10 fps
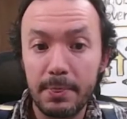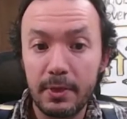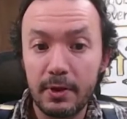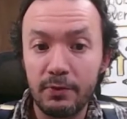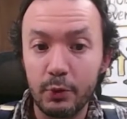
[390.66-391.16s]

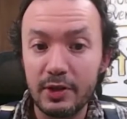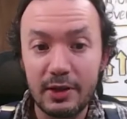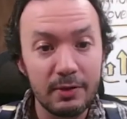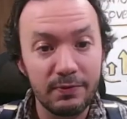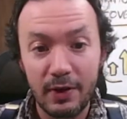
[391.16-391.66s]
If we
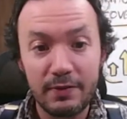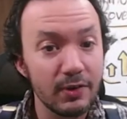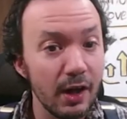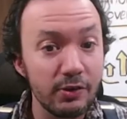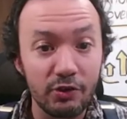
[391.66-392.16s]
need
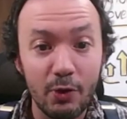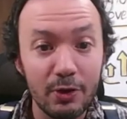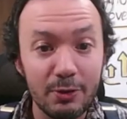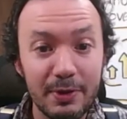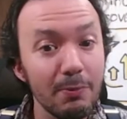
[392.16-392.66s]
5/9s, it's
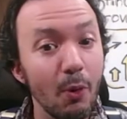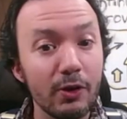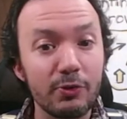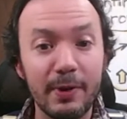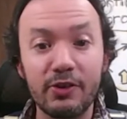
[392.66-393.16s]
going to be more
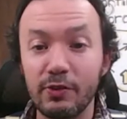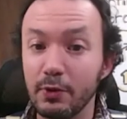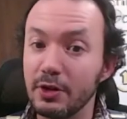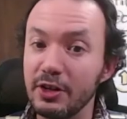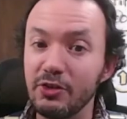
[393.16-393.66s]
expensive. We're
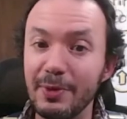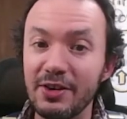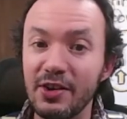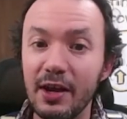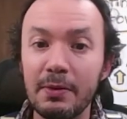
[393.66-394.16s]
going to need to
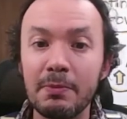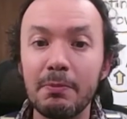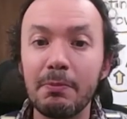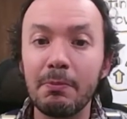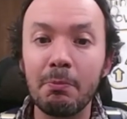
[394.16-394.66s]
maintain
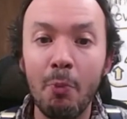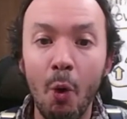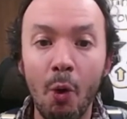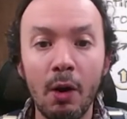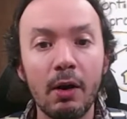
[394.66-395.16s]

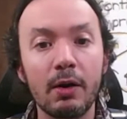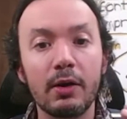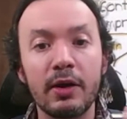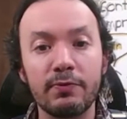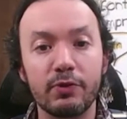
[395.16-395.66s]
more
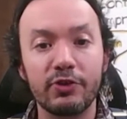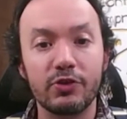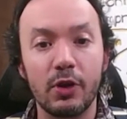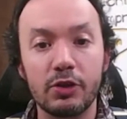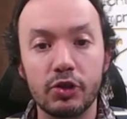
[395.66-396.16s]

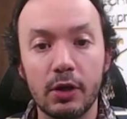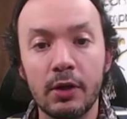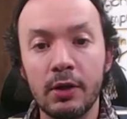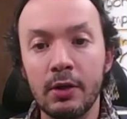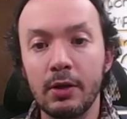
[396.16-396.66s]
infrastructure
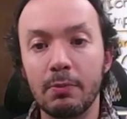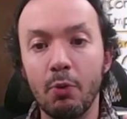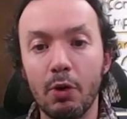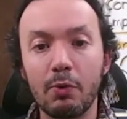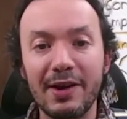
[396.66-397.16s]

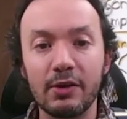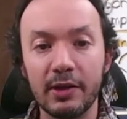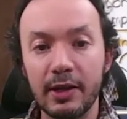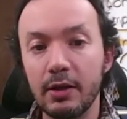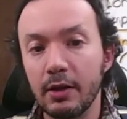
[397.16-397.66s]
more
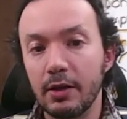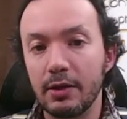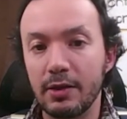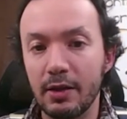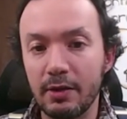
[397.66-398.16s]
readily
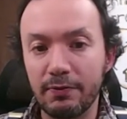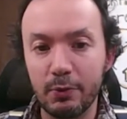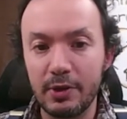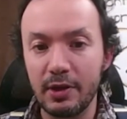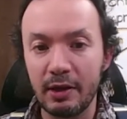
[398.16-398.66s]
than if
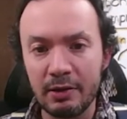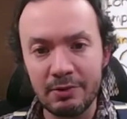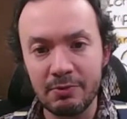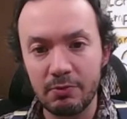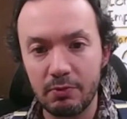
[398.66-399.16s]
we
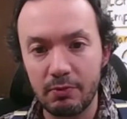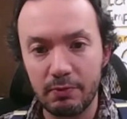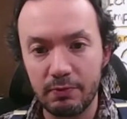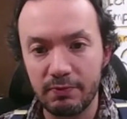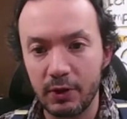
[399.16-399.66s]
can
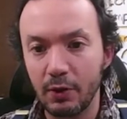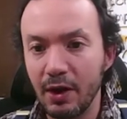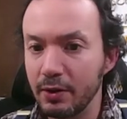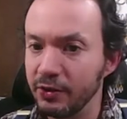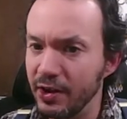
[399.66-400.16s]
figure
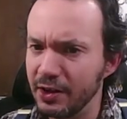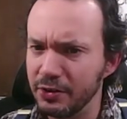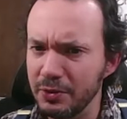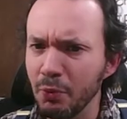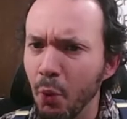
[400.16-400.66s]
out
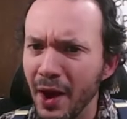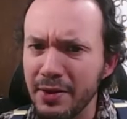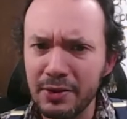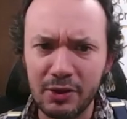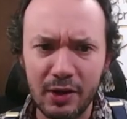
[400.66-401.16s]
exactly
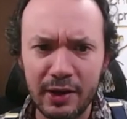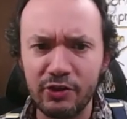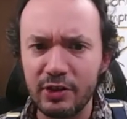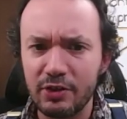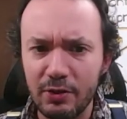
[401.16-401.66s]
when the
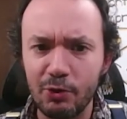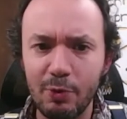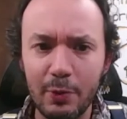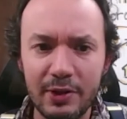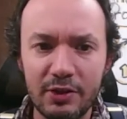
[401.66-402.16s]
clients need to use
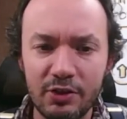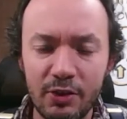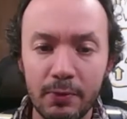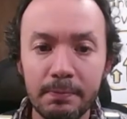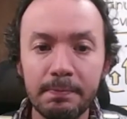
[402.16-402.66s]
what we need to do.